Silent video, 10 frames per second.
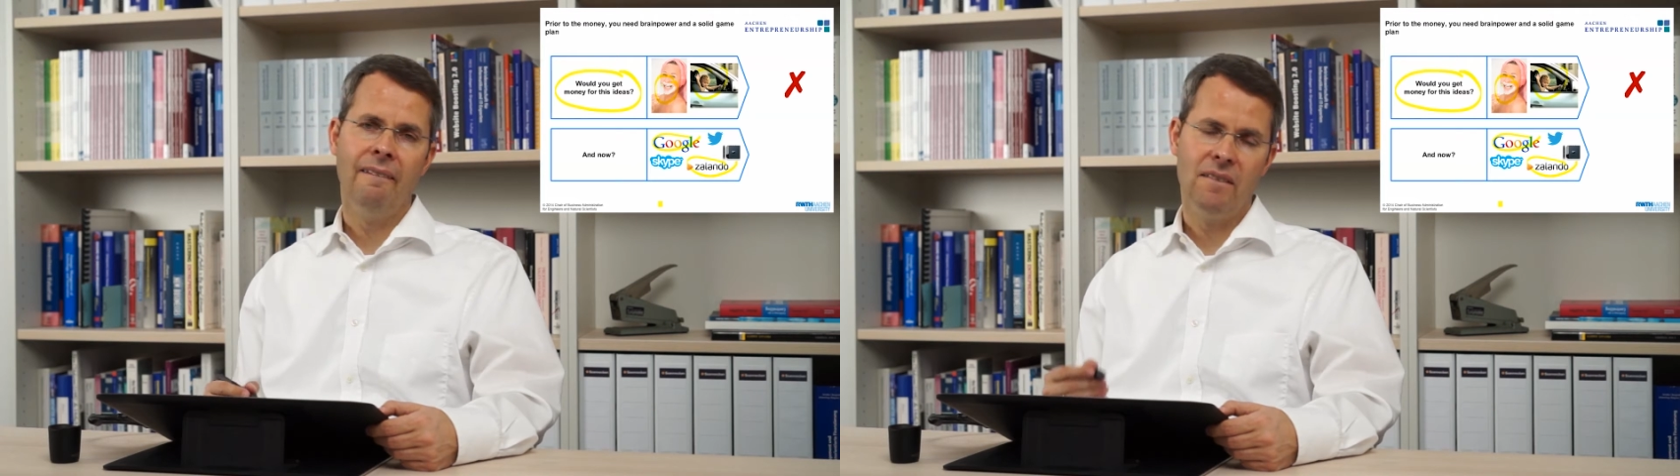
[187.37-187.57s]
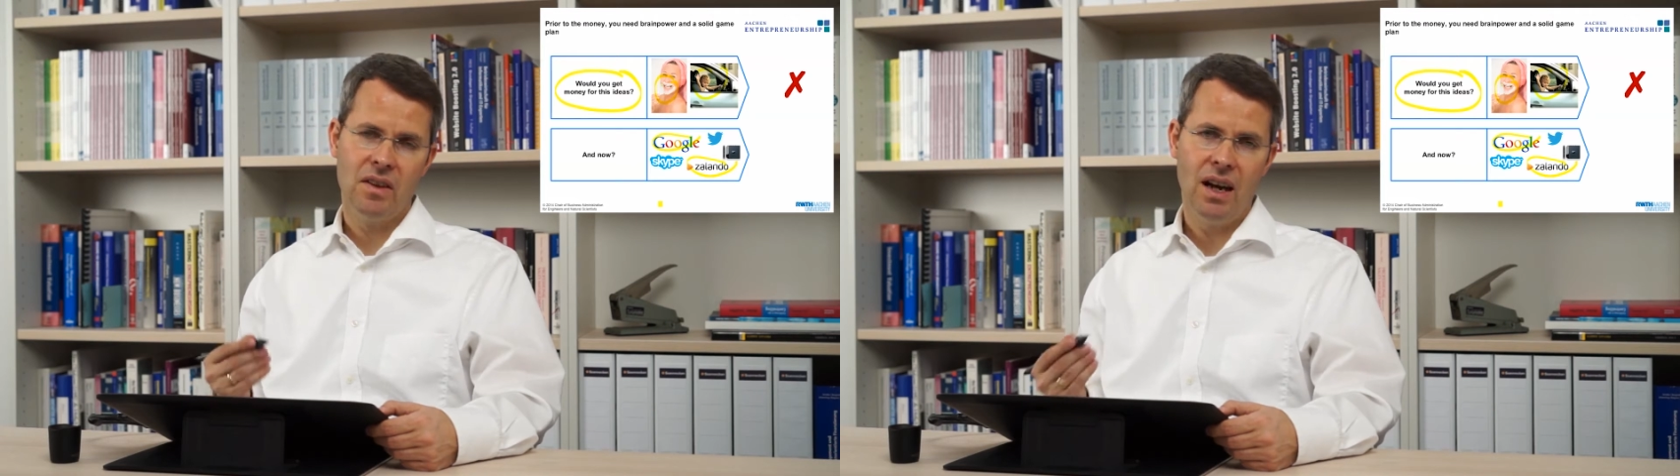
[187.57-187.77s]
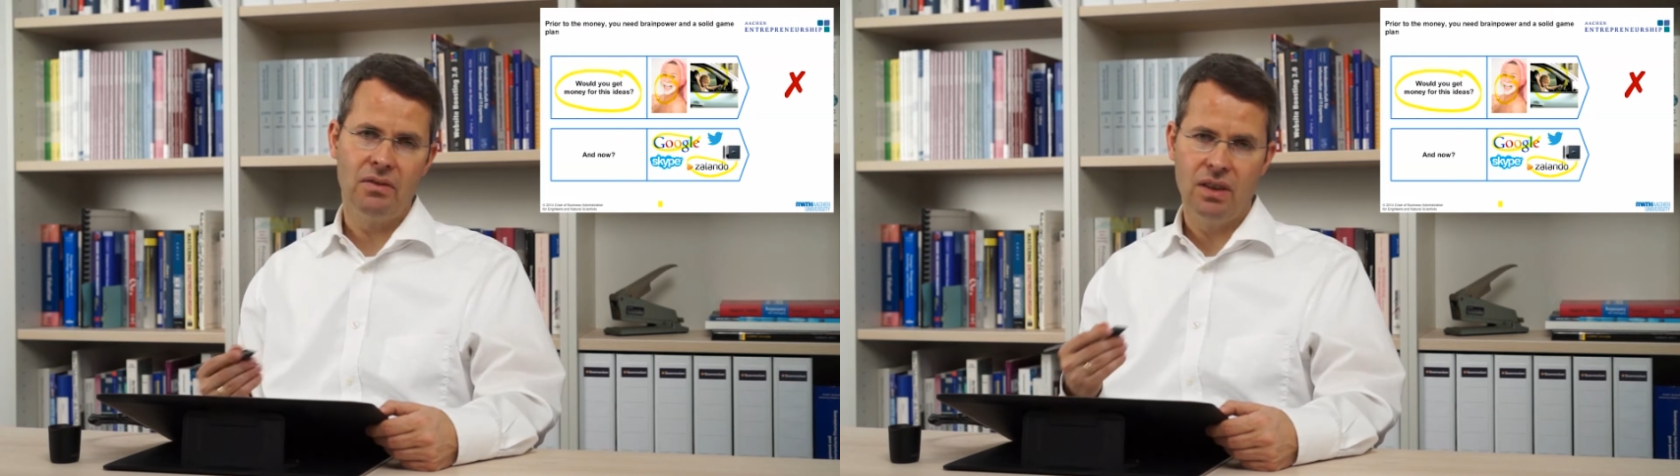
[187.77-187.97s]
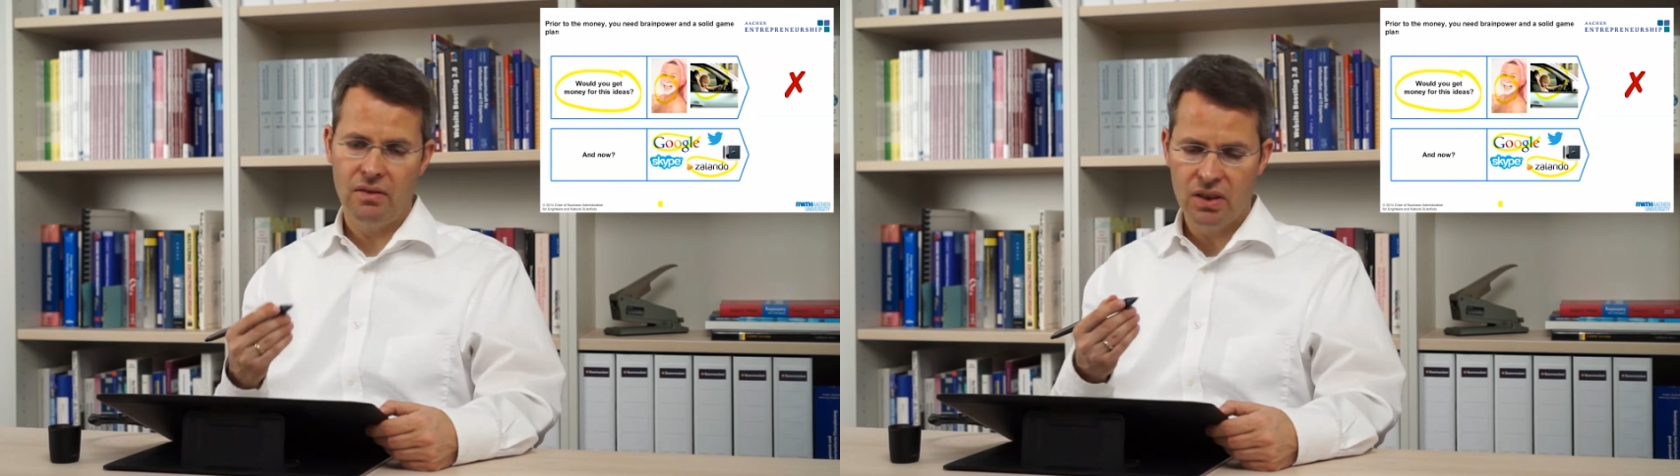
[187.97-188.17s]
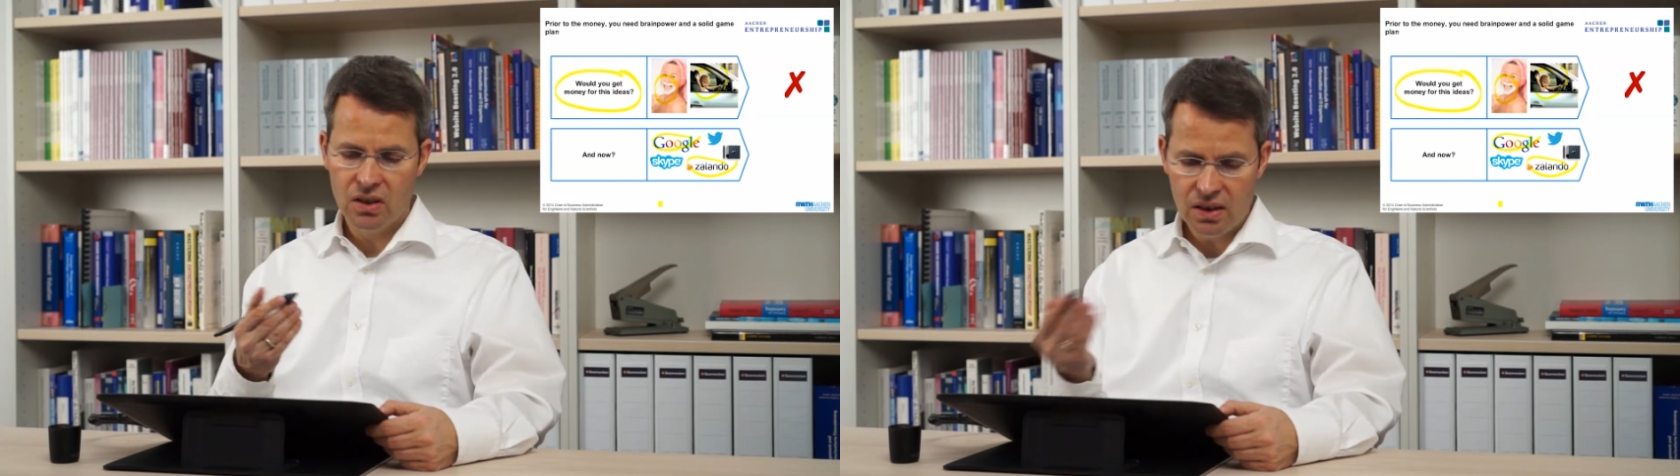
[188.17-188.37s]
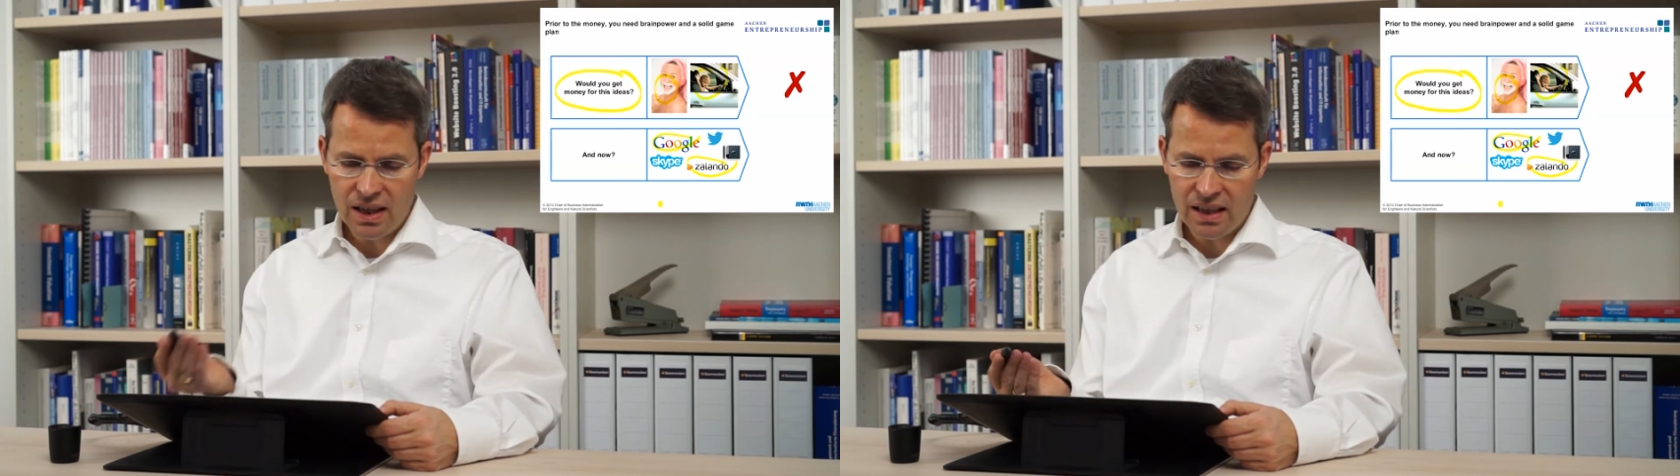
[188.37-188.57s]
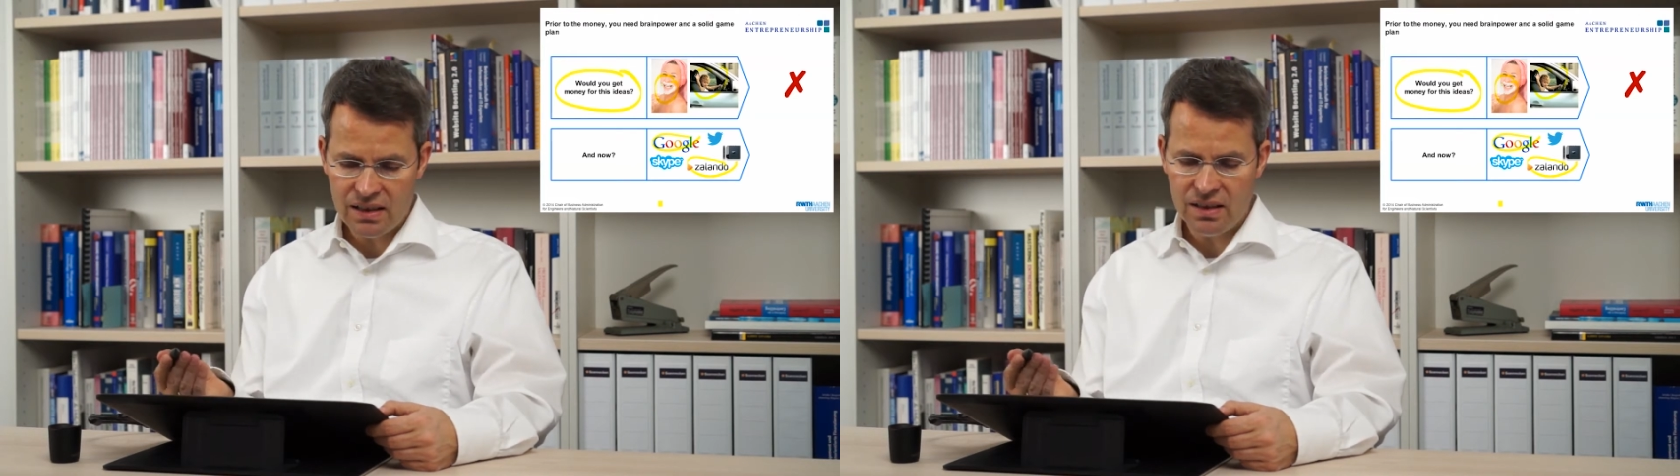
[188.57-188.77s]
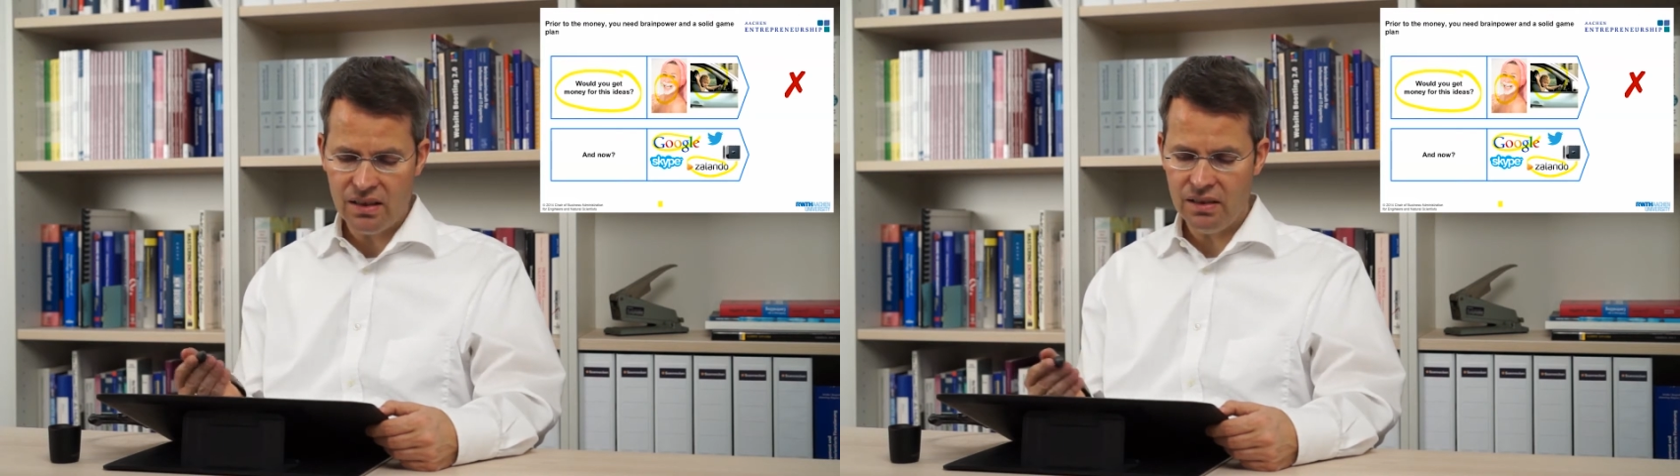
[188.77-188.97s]
And you have to have a good
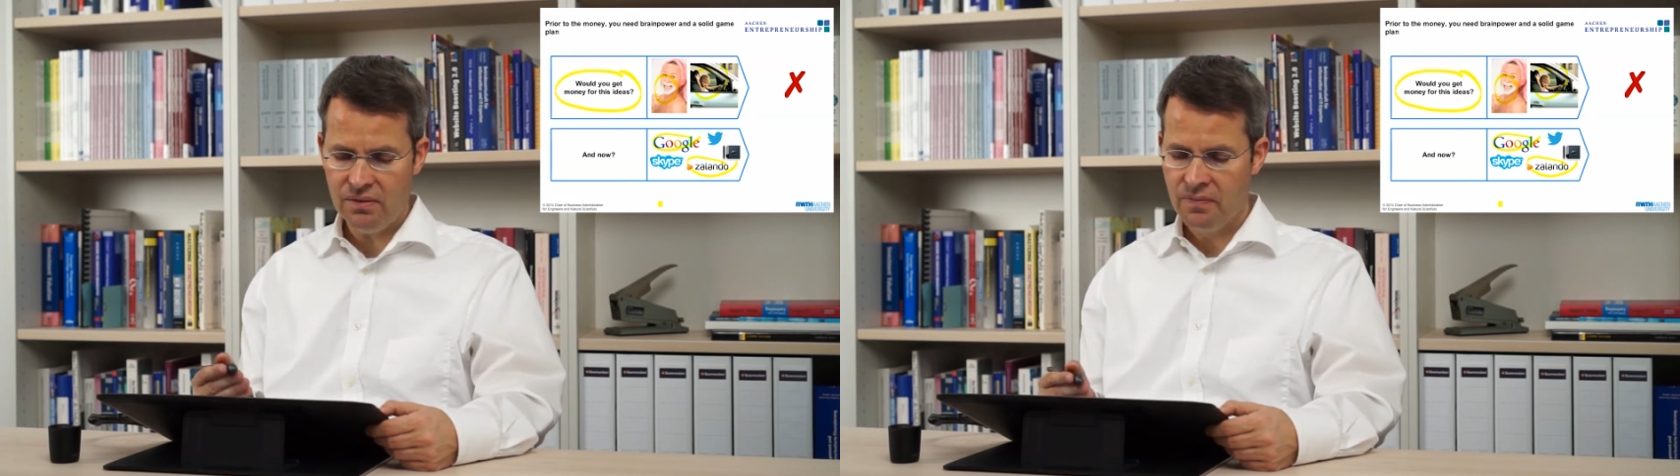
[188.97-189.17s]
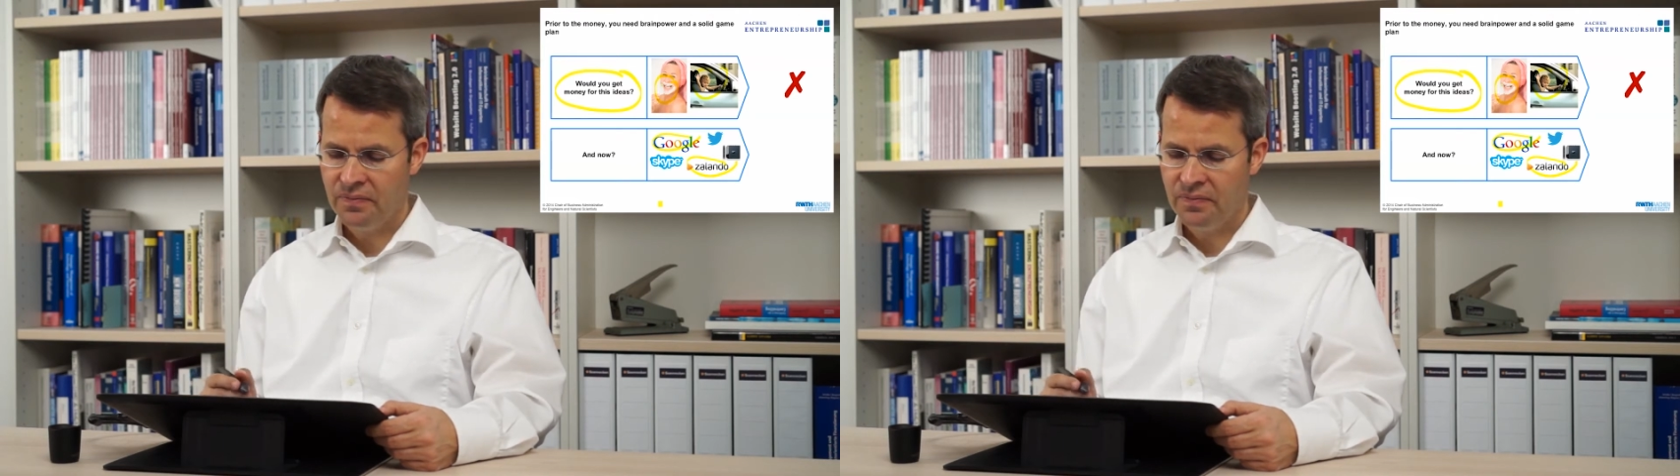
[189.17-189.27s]
idea,